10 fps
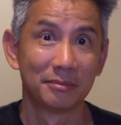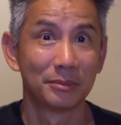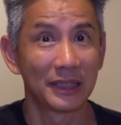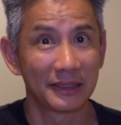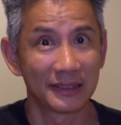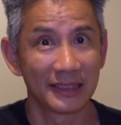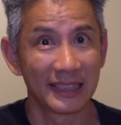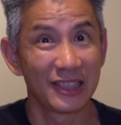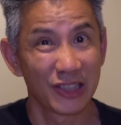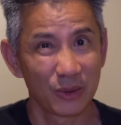But
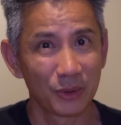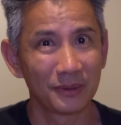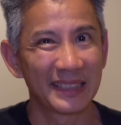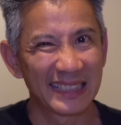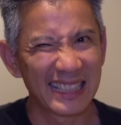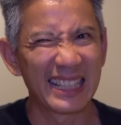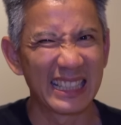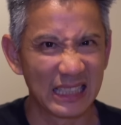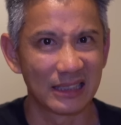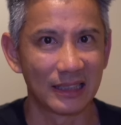in general, it's kind
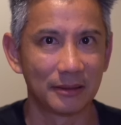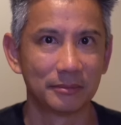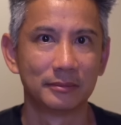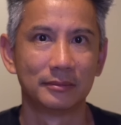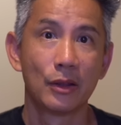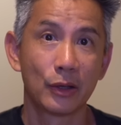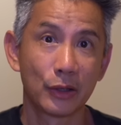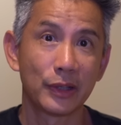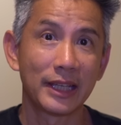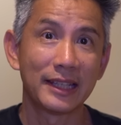of easy. The
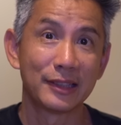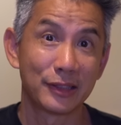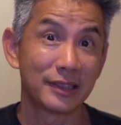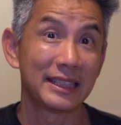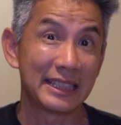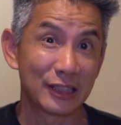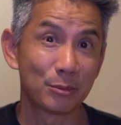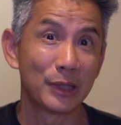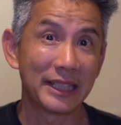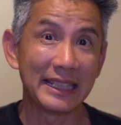good thing is it is
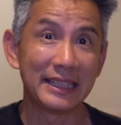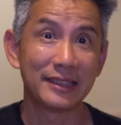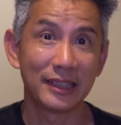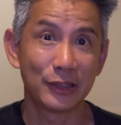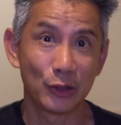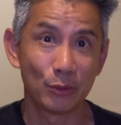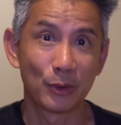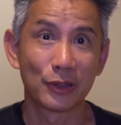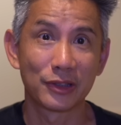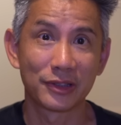pretty easy to
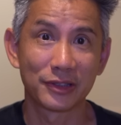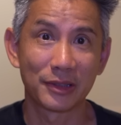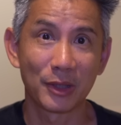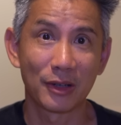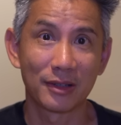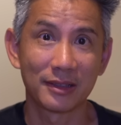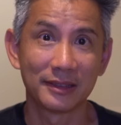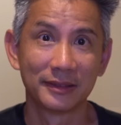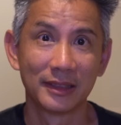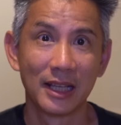purchase a SIM card.